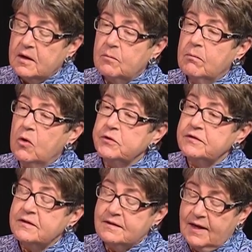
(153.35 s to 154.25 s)

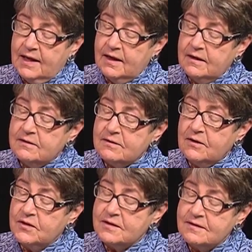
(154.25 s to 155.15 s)
Most days
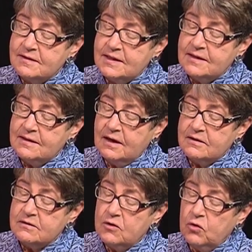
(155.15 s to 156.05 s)
the sea
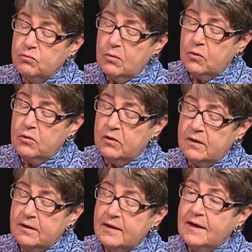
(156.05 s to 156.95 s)
does no more